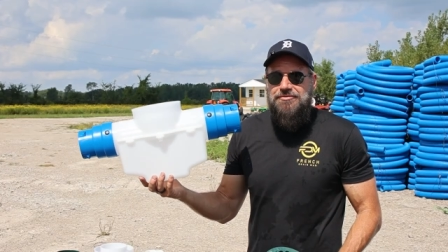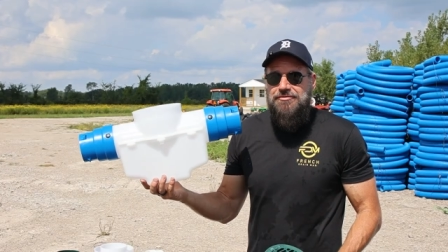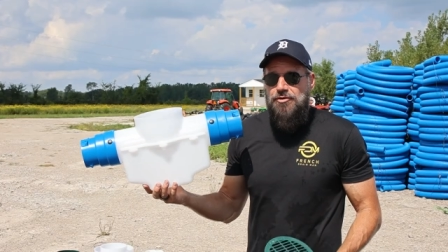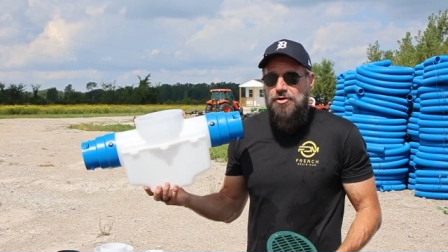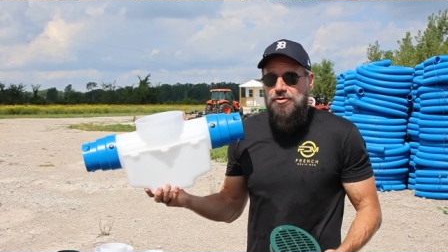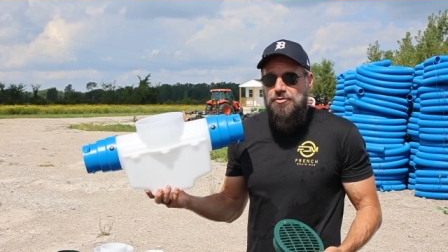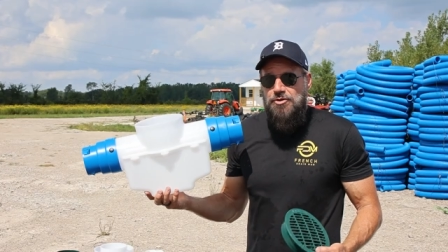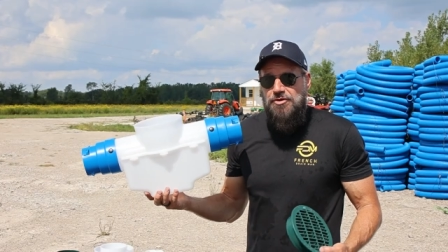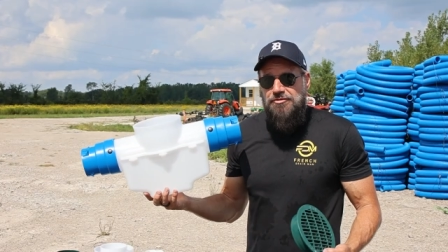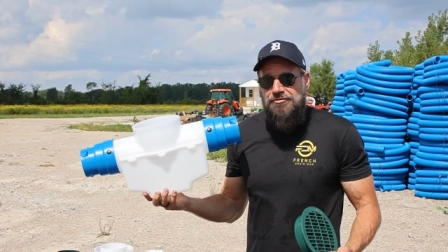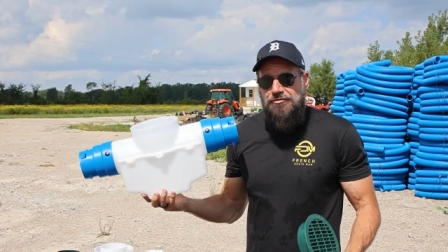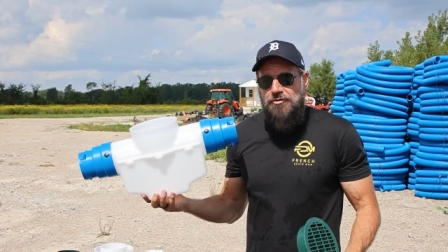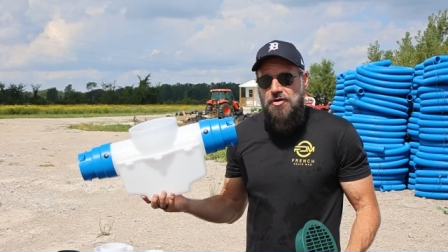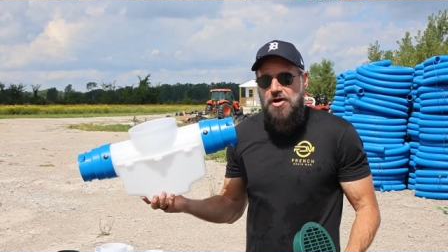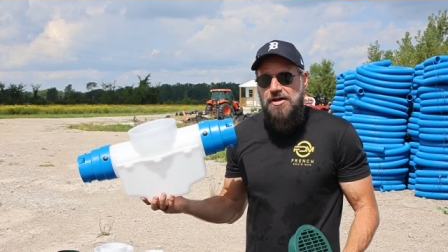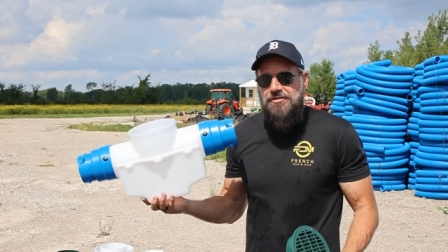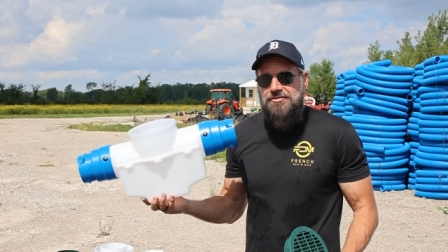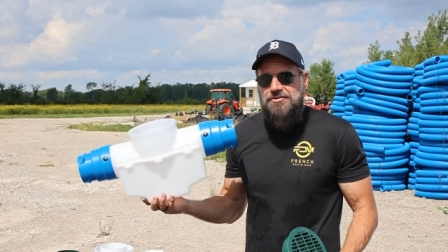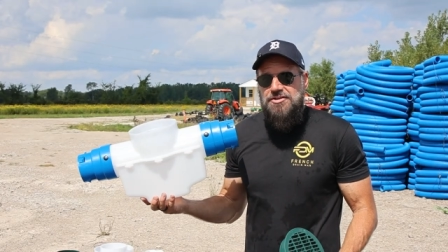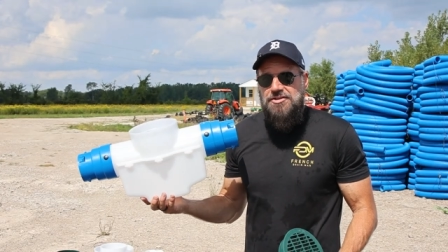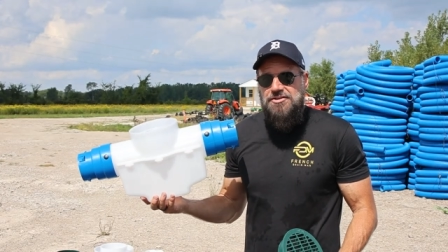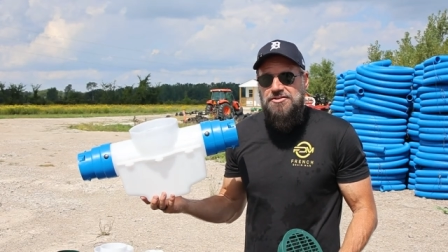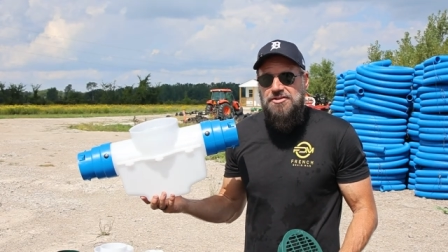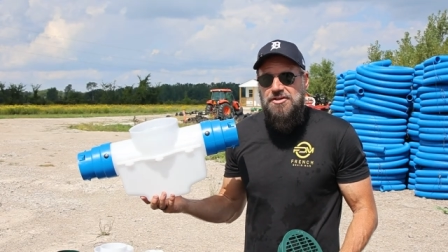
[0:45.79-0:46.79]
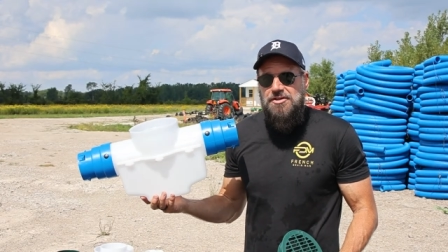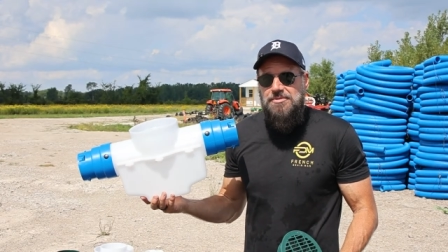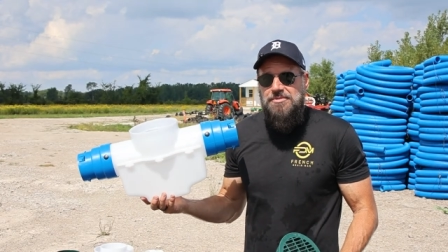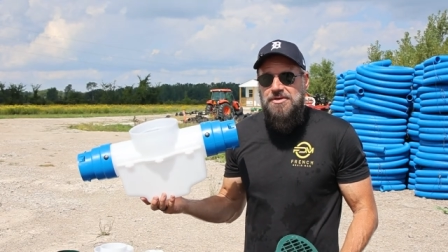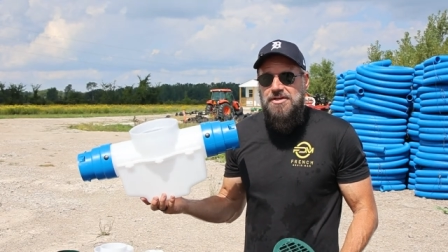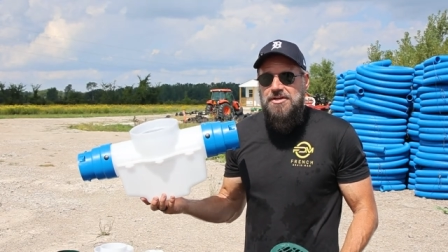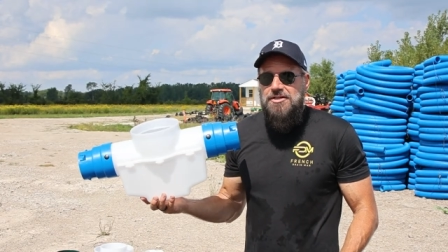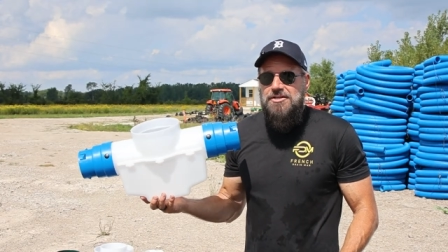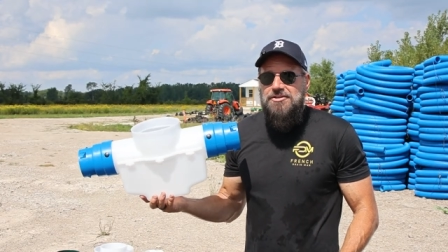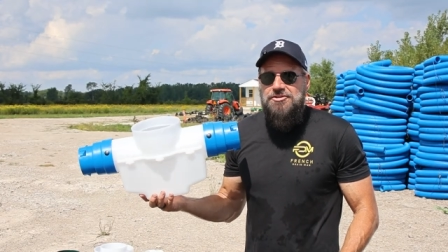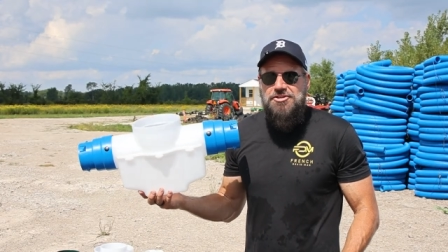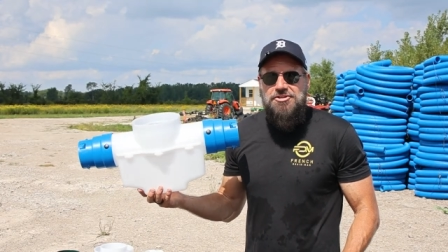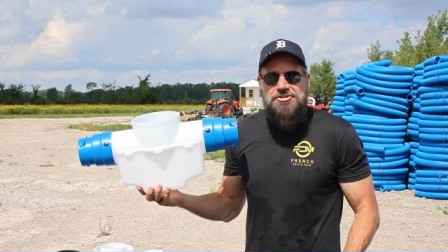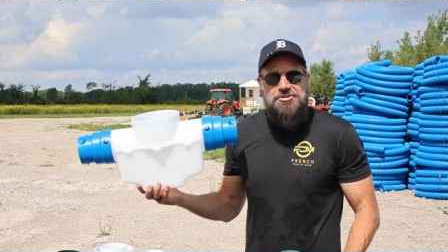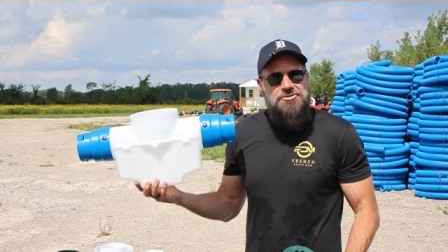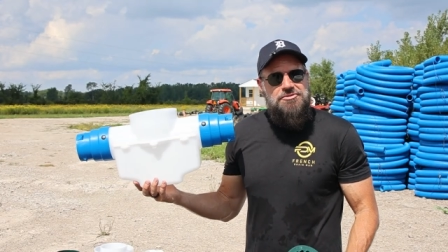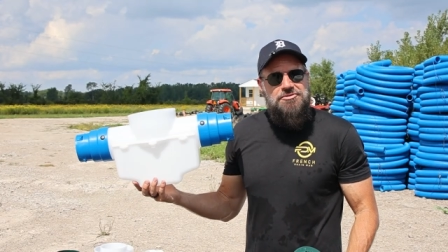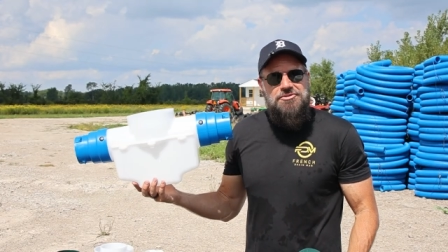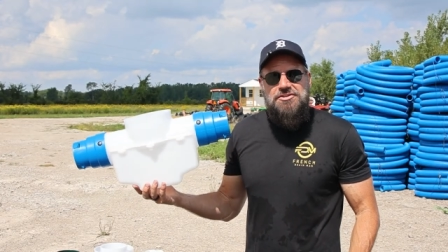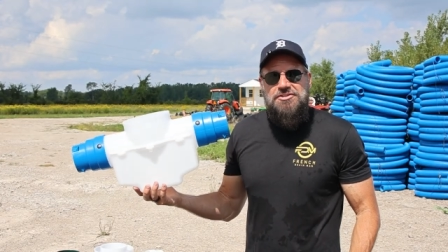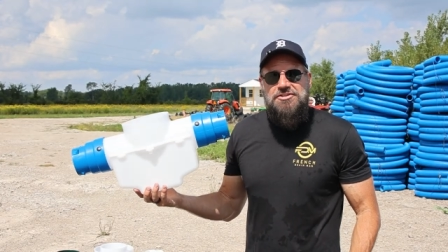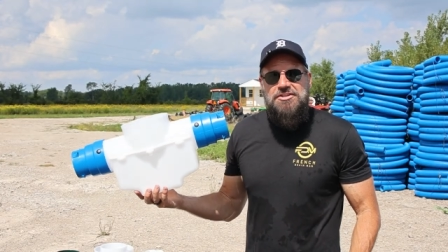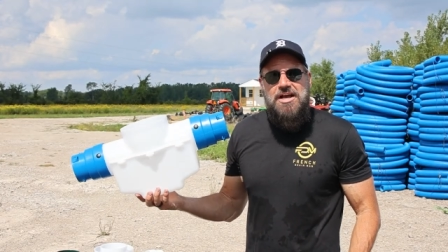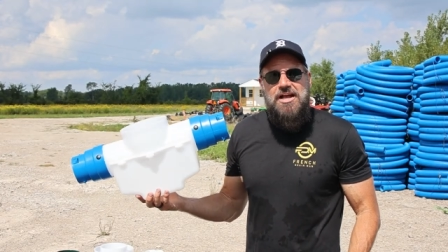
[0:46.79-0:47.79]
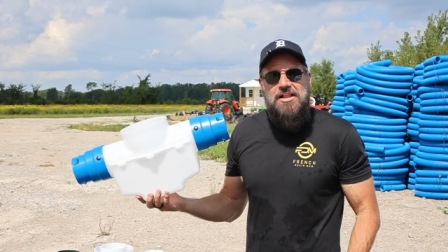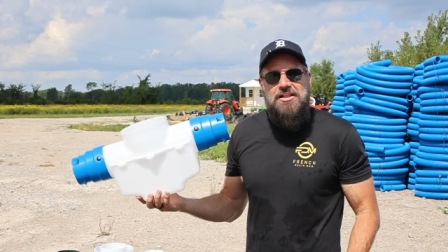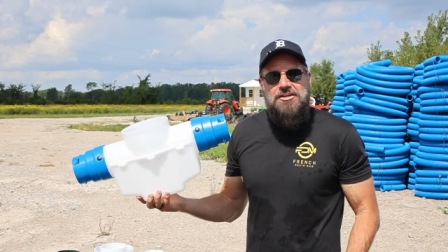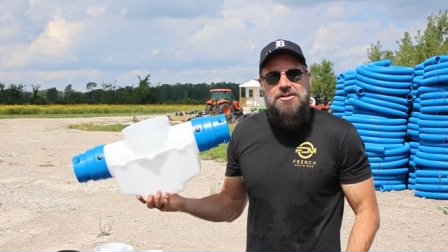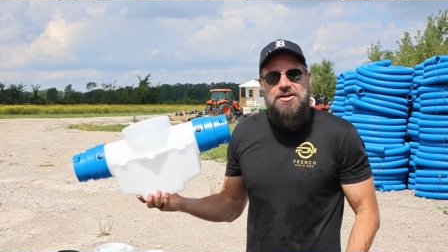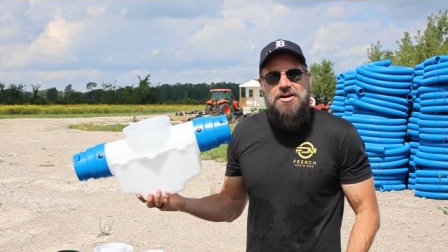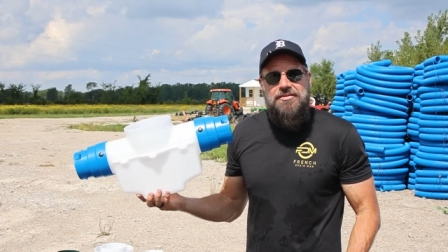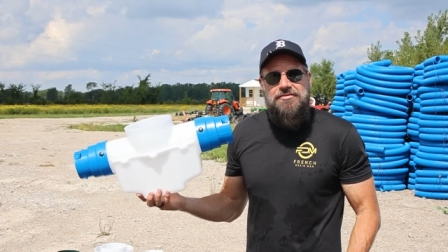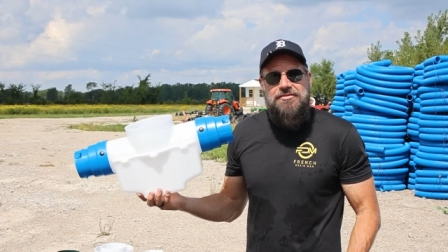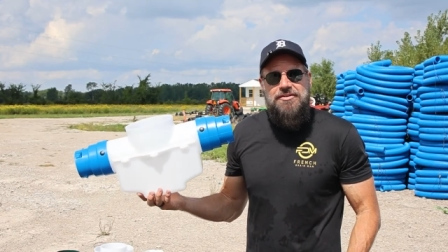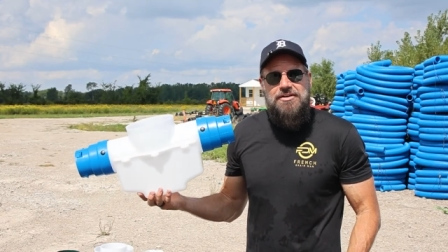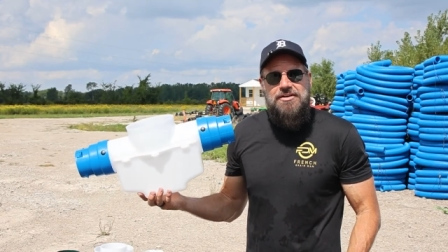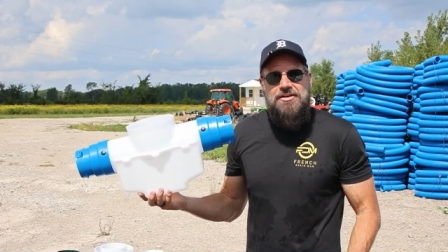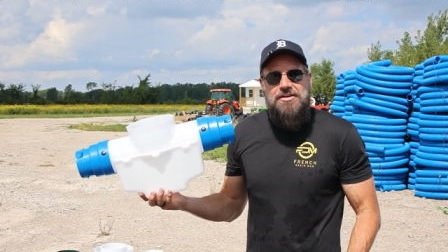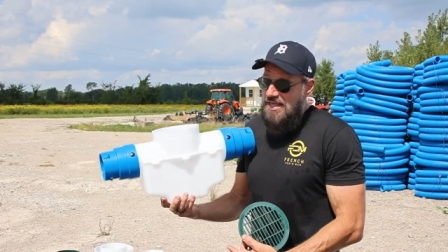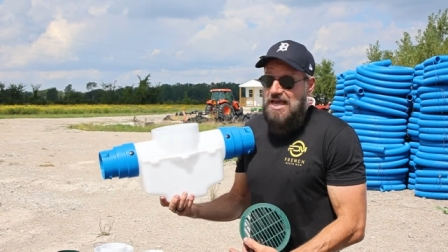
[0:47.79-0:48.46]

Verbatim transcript: for a roof runoff system, just use a solid cover.